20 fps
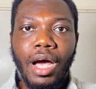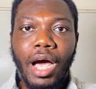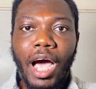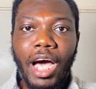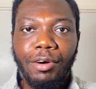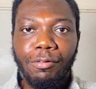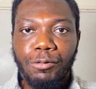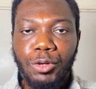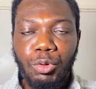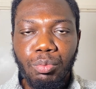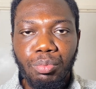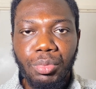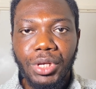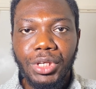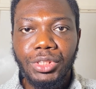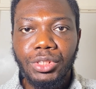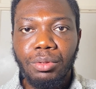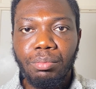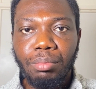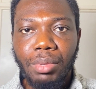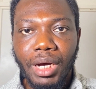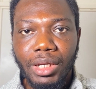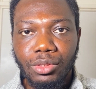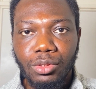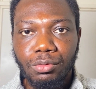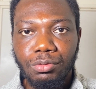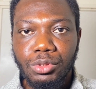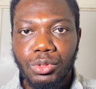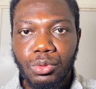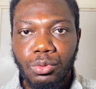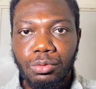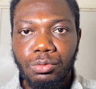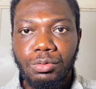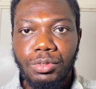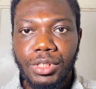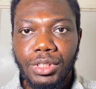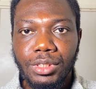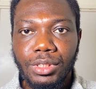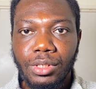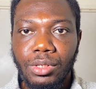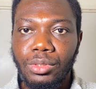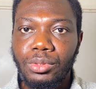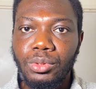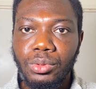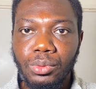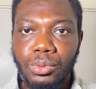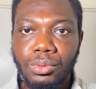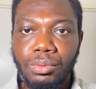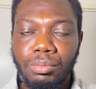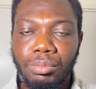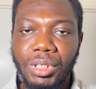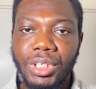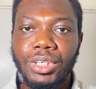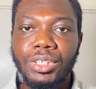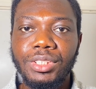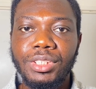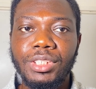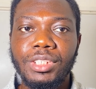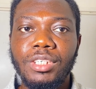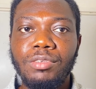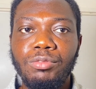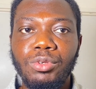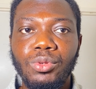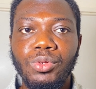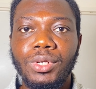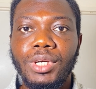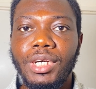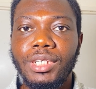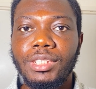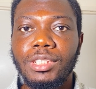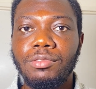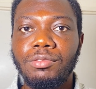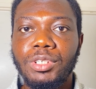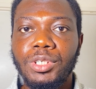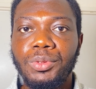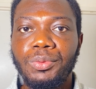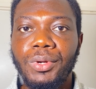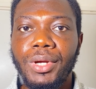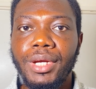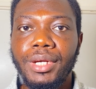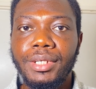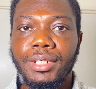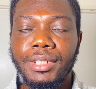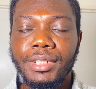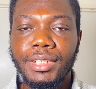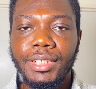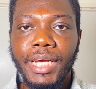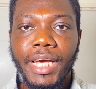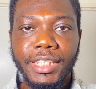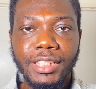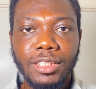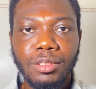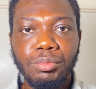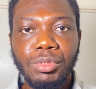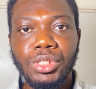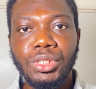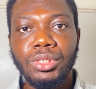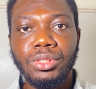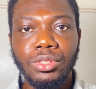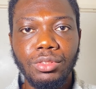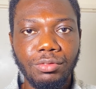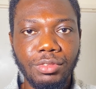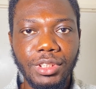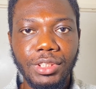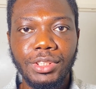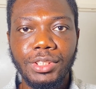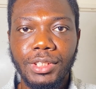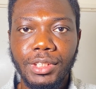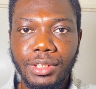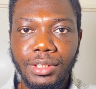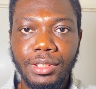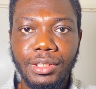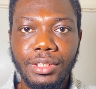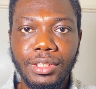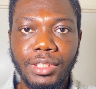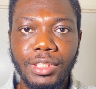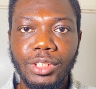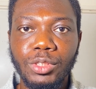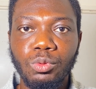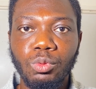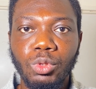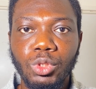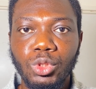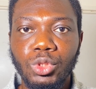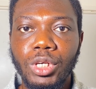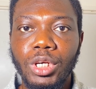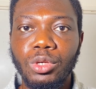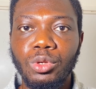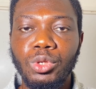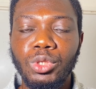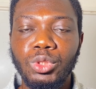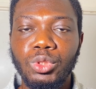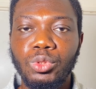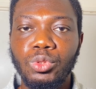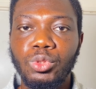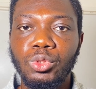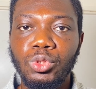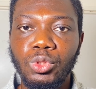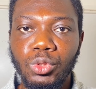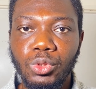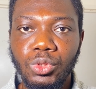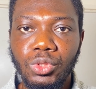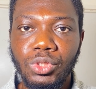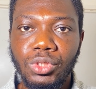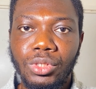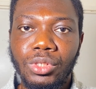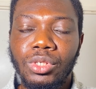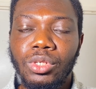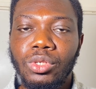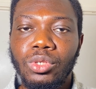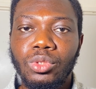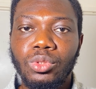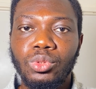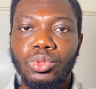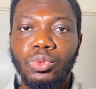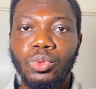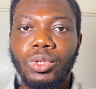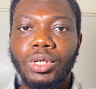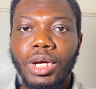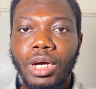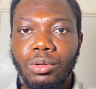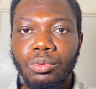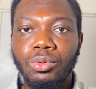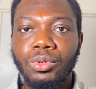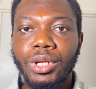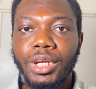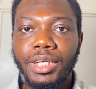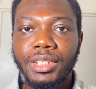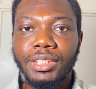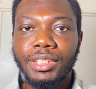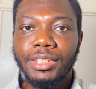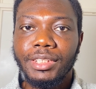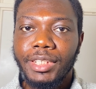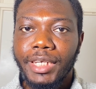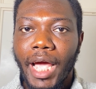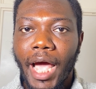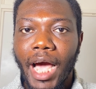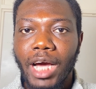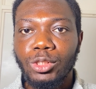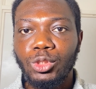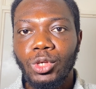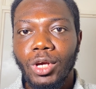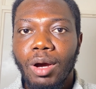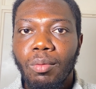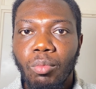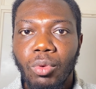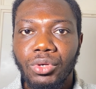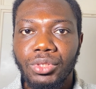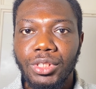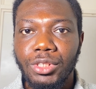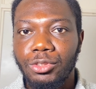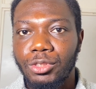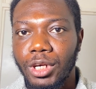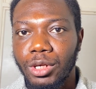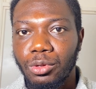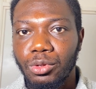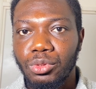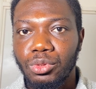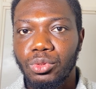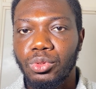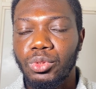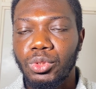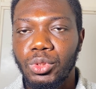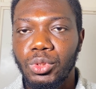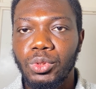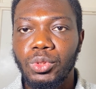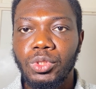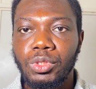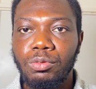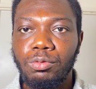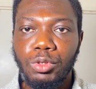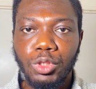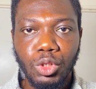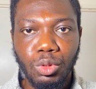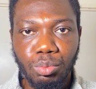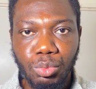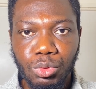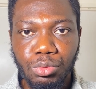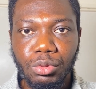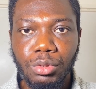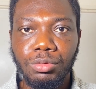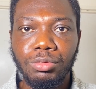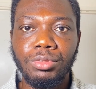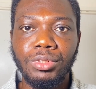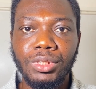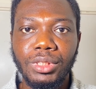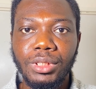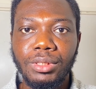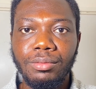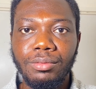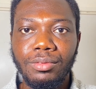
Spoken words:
Have you paid your part of school fees or no? Because if you look at it very well, the estimation of this thing is what you are going to use to calculate the actual money you are going to use for your proof of fund.